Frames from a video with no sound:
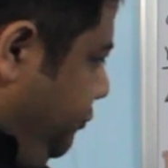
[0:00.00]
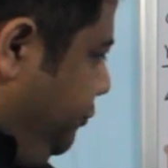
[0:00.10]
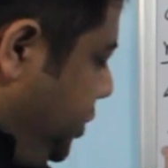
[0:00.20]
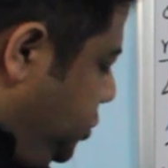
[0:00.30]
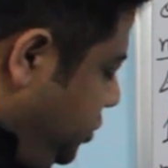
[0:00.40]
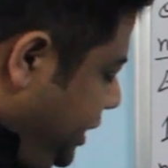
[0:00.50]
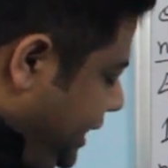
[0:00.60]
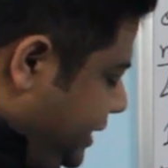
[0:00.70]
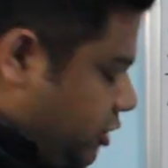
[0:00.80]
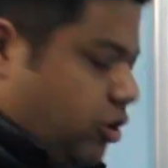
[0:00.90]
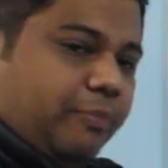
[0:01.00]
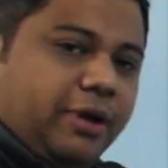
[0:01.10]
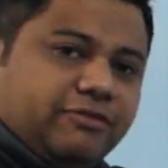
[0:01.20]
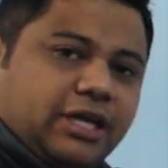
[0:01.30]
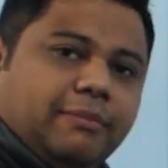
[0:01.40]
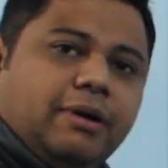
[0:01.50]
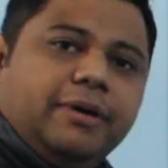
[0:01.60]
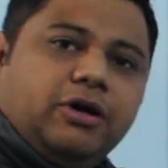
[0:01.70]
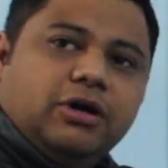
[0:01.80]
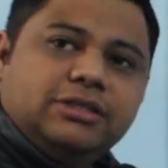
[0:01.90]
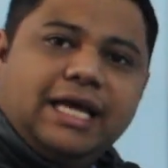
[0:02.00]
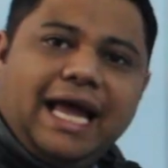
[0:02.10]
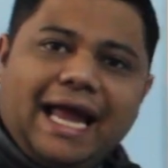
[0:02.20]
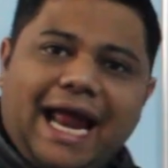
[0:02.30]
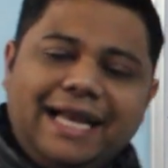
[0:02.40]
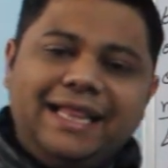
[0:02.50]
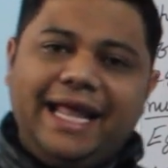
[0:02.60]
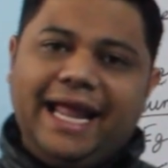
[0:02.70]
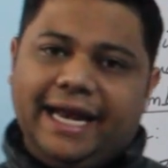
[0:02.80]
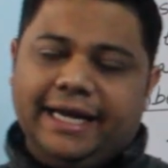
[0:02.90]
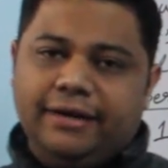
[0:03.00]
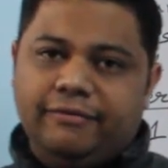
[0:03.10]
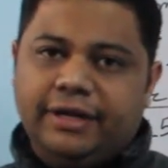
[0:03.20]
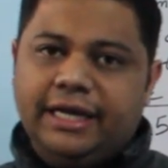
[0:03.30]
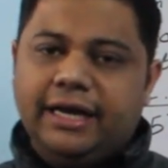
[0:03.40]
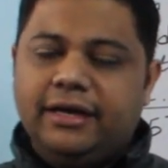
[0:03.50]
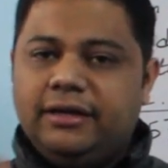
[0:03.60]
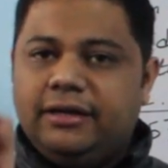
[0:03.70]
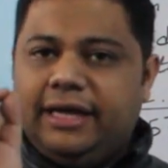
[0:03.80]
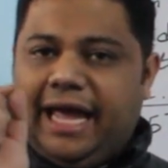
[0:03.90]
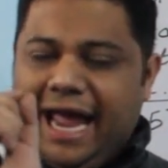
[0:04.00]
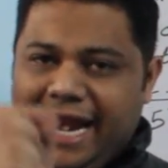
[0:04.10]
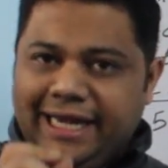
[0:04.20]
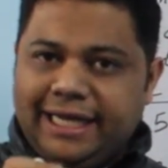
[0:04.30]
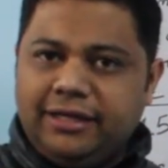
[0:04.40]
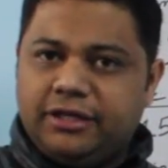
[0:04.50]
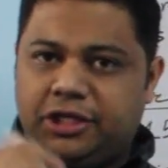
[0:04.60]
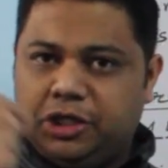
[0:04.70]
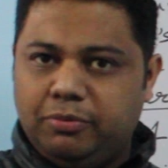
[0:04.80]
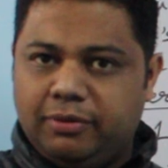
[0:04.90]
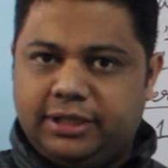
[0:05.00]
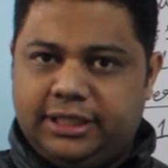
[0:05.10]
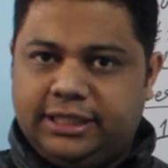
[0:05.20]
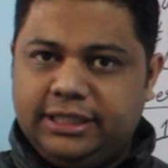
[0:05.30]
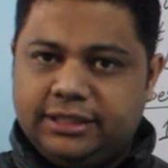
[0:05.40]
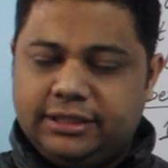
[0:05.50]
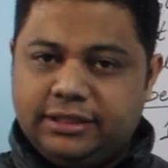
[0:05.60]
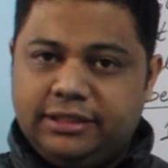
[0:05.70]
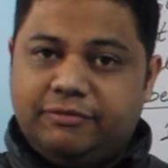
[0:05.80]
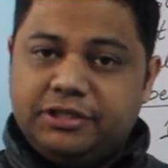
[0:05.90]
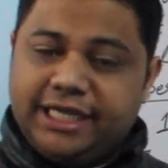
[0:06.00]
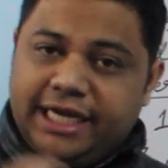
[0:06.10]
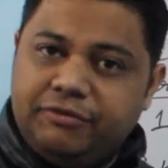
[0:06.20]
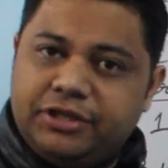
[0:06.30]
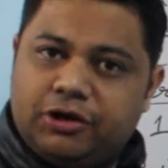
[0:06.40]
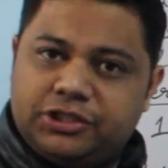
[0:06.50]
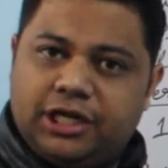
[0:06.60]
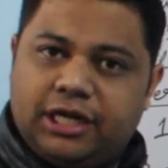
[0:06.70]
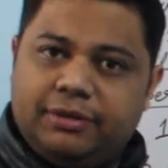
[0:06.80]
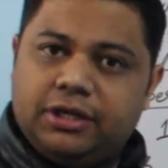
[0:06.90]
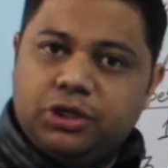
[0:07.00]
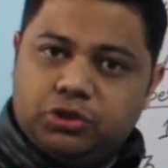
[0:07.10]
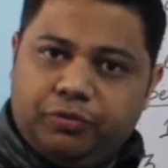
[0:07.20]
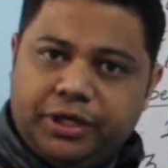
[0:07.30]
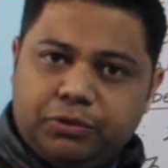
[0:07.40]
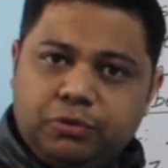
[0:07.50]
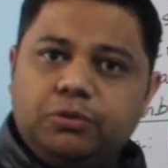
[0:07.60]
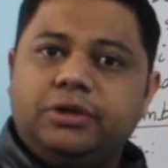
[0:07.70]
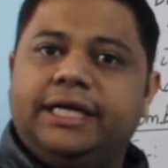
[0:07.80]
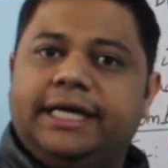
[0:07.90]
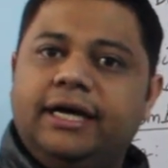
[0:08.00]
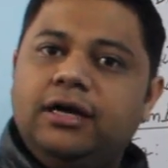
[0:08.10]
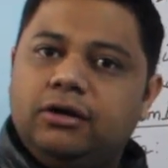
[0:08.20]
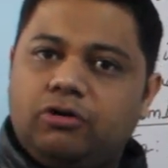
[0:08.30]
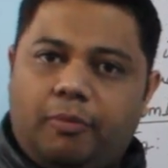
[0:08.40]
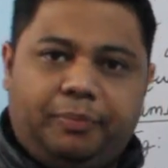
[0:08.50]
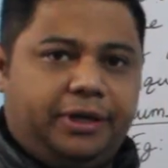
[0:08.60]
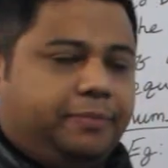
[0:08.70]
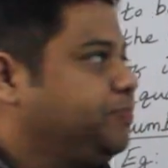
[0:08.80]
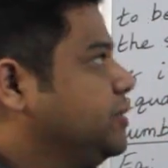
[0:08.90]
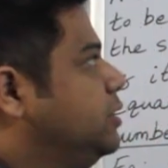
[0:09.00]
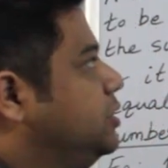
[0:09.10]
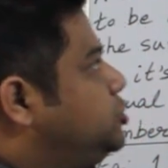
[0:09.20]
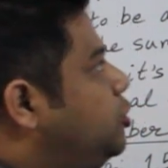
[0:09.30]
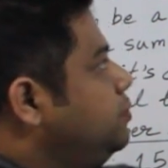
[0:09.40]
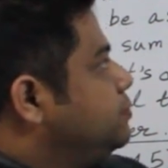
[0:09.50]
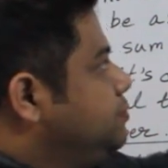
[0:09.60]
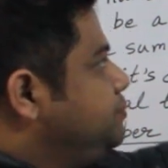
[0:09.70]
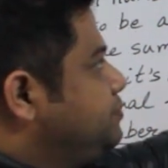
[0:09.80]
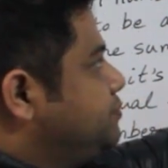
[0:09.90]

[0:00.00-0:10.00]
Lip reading: we do need the copy of the number because at the end, when you are adding the cube of the digits, you have to check it with the original number. So we do need a copy. So